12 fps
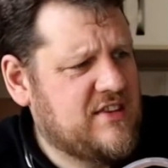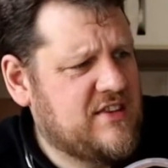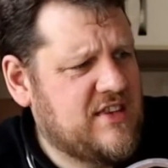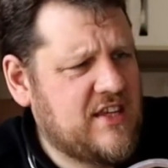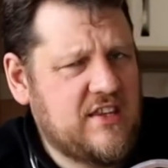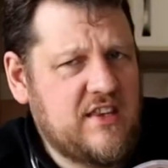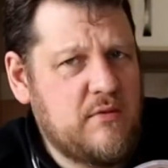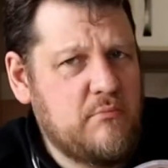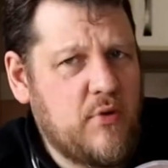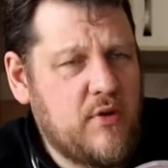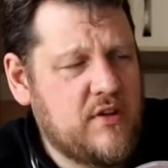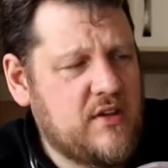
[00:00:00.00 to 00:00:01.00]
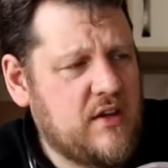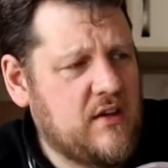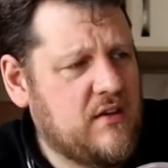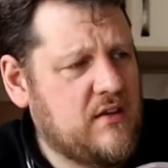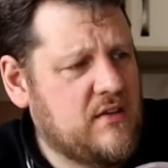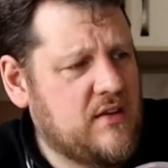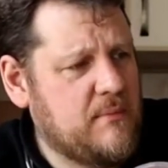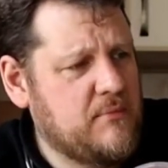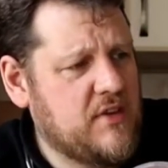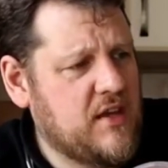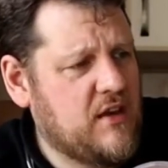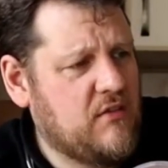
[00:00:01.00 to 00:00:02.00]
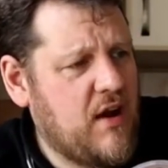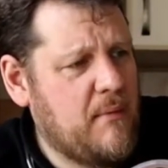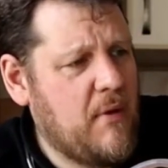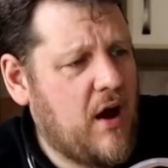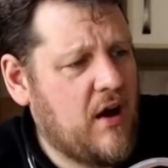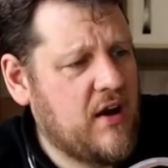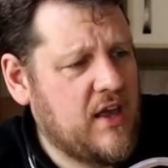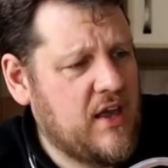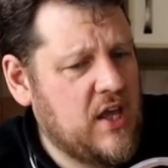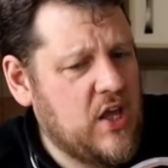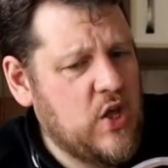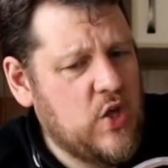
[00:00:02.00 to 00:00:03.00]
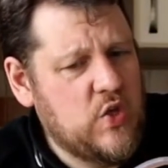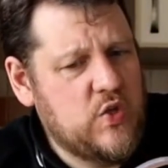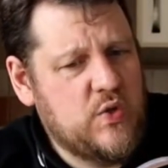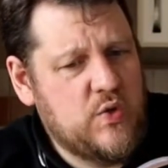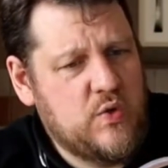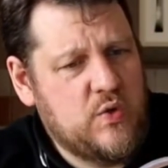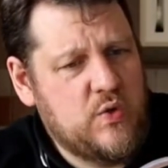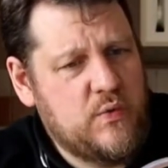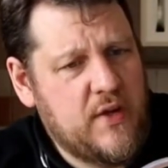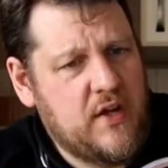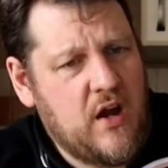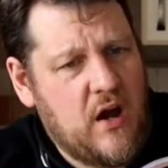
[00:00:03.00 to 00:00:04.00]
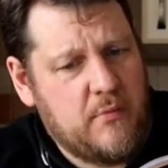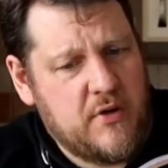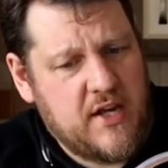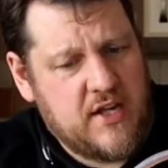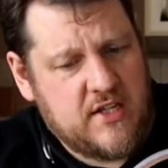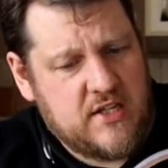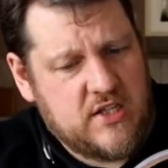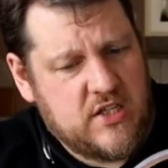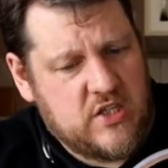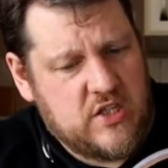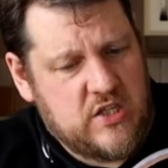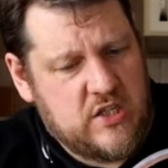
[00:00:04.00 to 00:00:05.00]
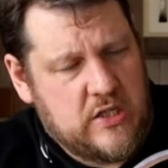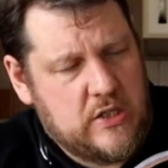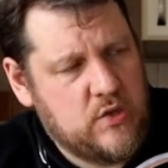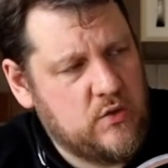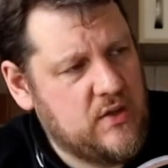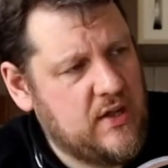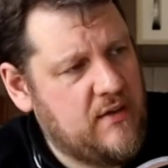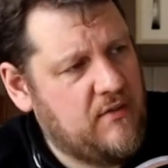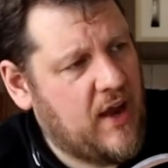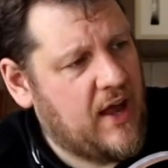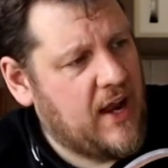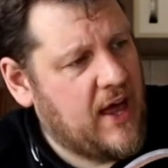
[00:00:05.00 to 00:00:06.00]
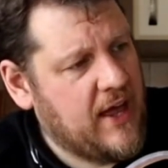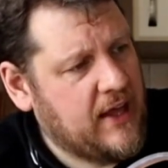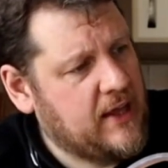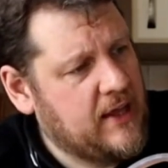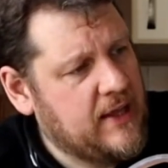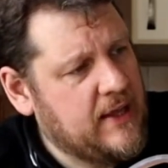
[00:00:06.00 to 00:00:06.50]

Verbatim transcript: 16 point something gram honey to recarbonate it to the level I like.